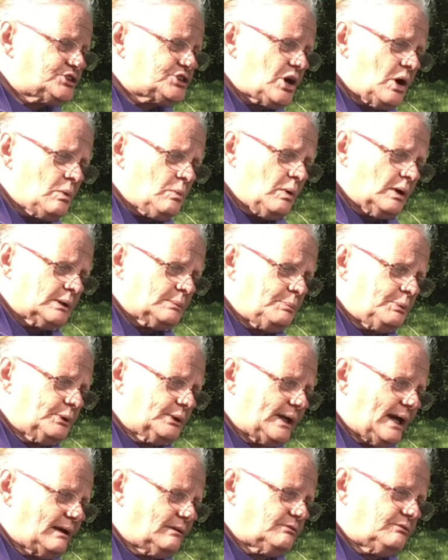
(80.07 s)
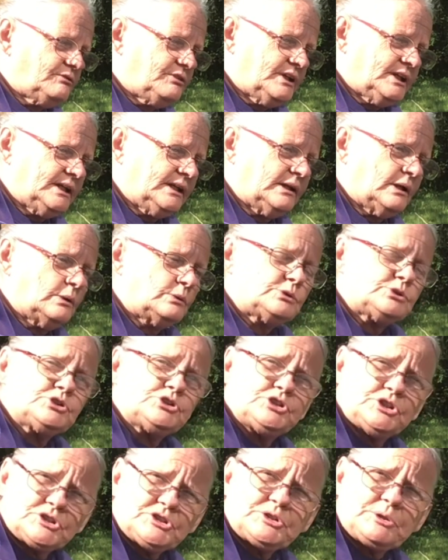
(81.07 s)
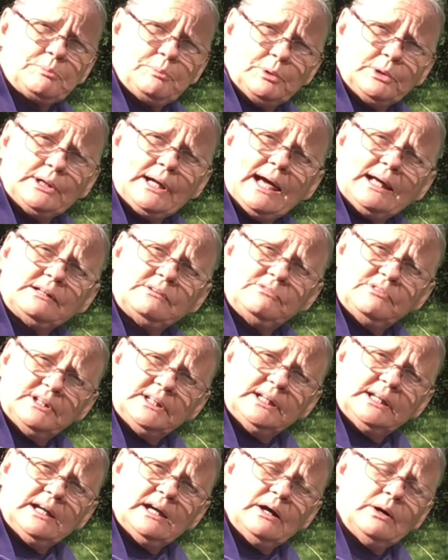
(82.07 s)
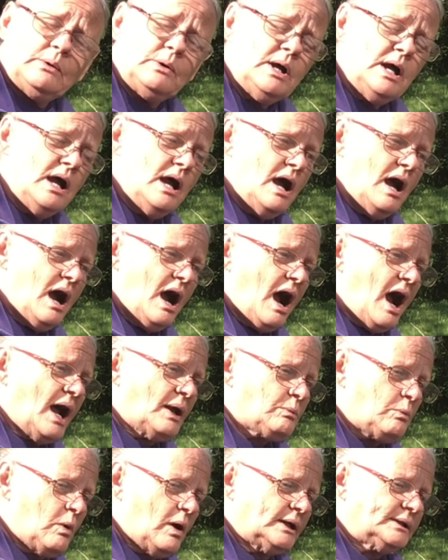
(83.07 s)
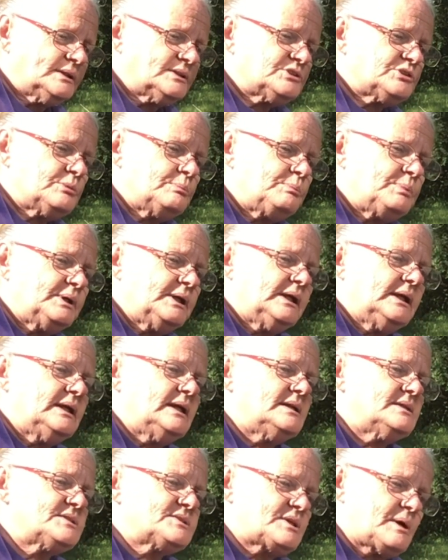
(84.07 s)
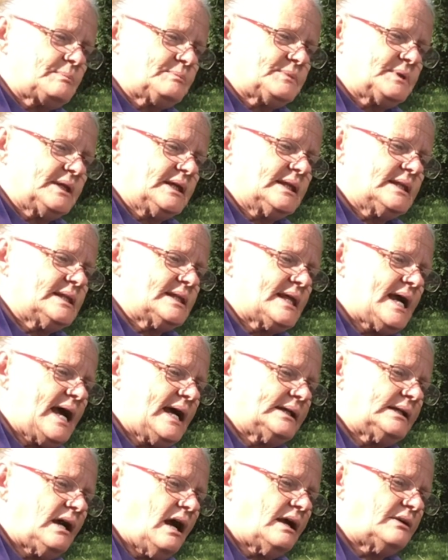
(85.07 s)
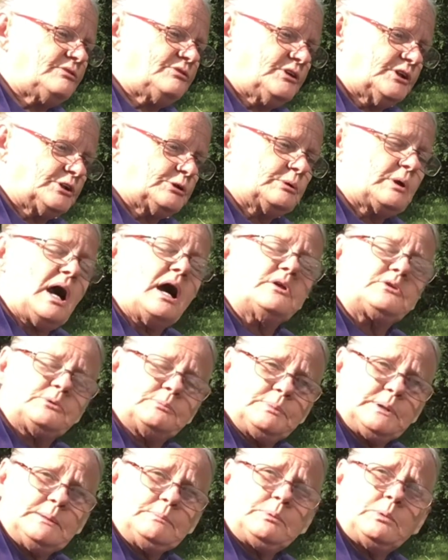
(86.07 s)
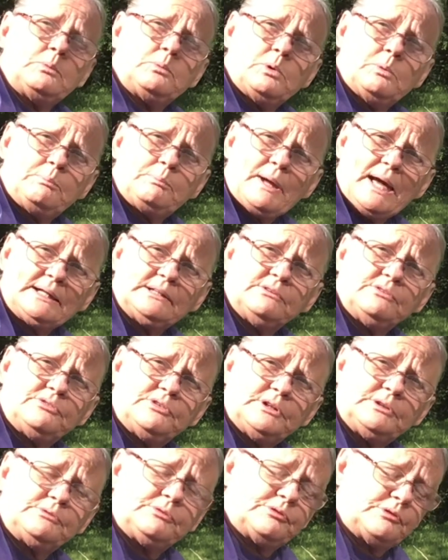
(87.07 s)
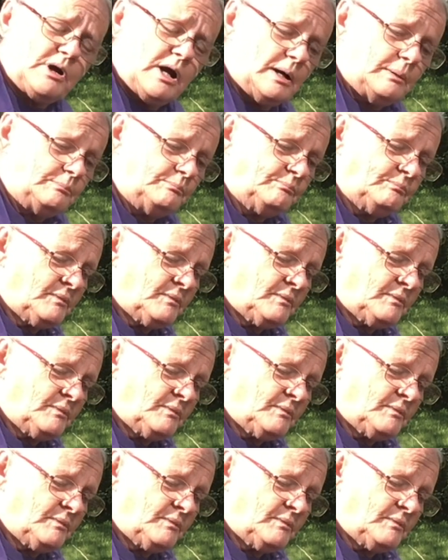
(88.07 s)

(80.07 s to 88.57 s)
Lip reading: don't want to put out videos just to put out a video. I want it to be something that I figured other people will benefit from.